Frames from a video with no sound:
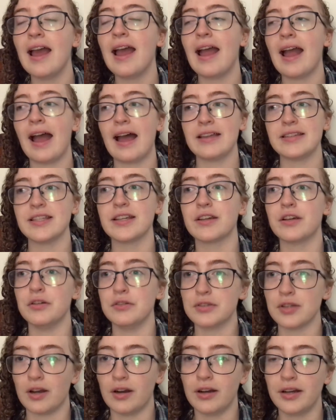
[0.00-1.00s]
As it goes
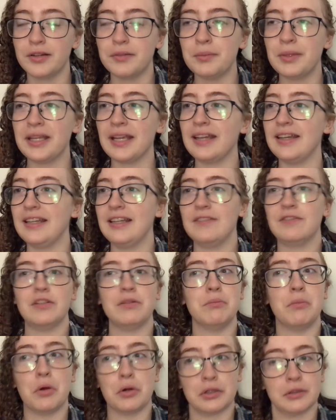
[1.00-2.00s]
on, we get even
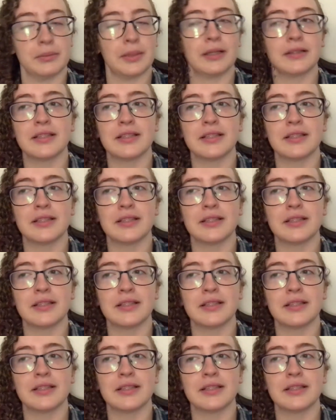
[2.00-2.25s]
more about